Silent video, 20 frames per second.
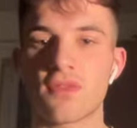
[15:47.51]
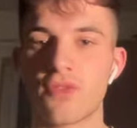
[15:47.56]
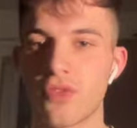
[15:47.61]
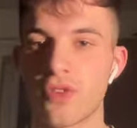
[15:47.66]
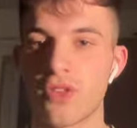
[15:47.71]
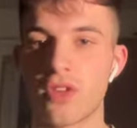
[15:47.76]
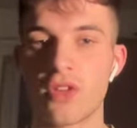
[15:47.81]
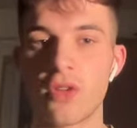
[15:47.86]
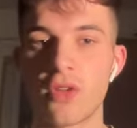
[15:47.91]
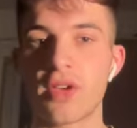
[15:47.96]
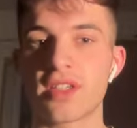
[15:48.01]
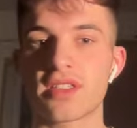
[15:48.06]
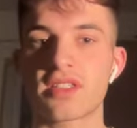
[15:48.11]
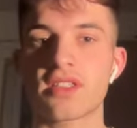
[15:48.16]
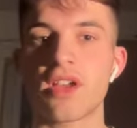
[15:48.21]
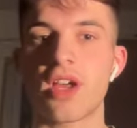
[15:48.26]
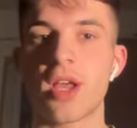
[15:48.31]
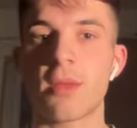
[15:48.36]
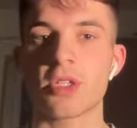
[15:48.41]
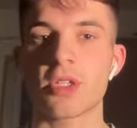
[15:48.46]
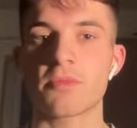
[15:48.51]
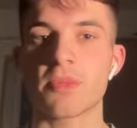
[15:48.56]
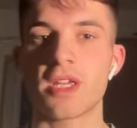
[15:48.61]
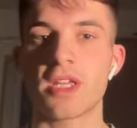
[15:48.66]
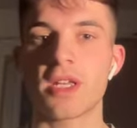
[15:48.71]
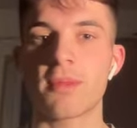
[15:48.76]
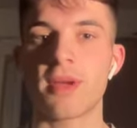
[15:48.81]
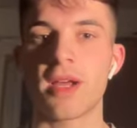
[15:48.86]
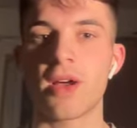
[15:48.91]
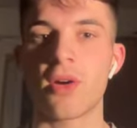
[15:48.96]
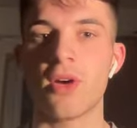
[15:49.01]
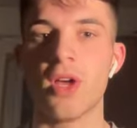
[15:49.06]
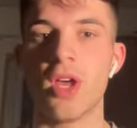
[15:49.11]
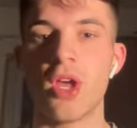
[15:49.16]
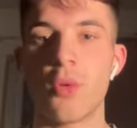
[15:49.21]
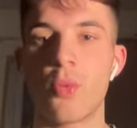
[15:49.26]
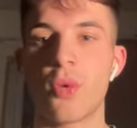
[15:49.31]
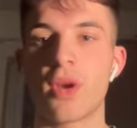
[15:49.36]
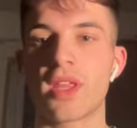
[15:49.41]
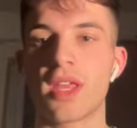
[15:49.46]
for the longest time has been about
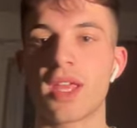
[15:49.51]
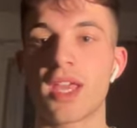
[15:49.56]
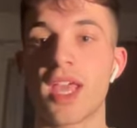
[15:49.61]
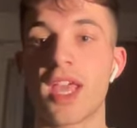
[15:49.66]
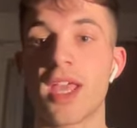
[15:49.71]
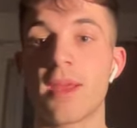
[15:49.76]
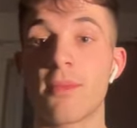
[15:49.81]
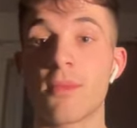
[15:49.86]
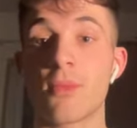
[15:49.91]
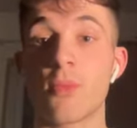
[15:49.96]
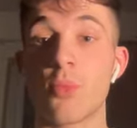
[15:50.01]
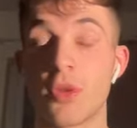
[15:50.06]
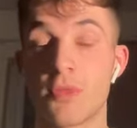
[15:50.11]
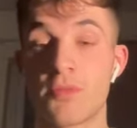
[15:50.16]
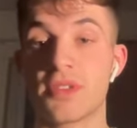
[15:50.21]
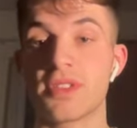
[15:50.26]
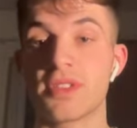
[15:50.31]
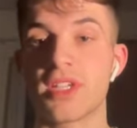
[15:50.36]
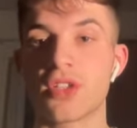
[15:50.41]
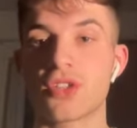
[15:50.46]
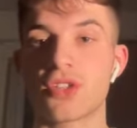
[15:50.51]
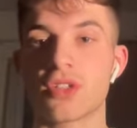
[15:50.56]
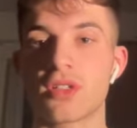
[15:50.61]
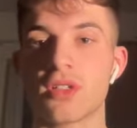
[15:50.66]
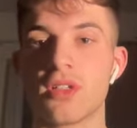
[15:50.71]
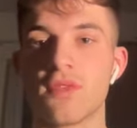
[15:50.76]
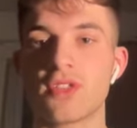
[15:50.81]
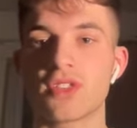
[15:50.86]
winning a game with possession.